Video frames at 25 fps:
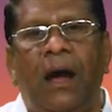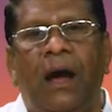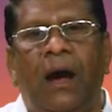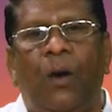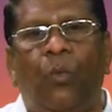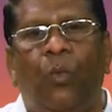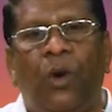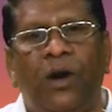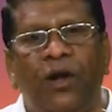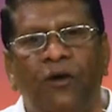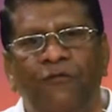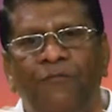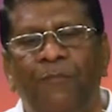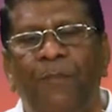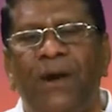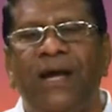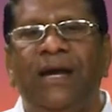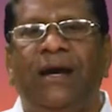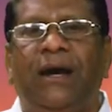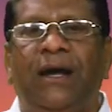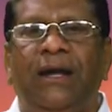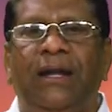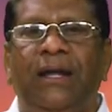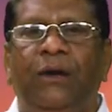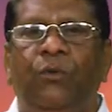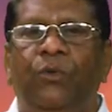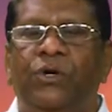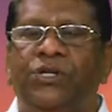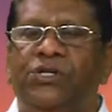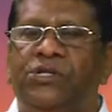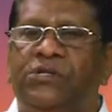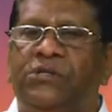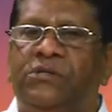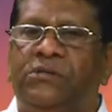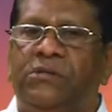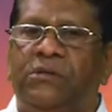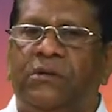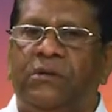One of my colleague
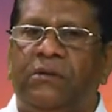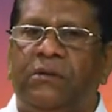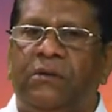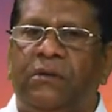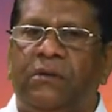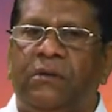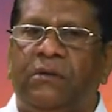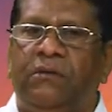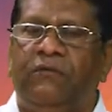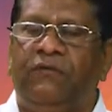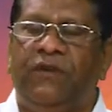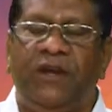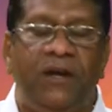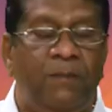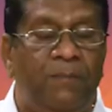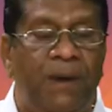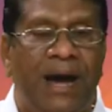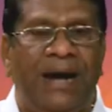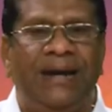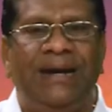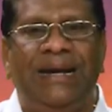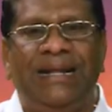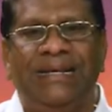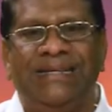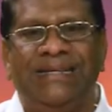was very badly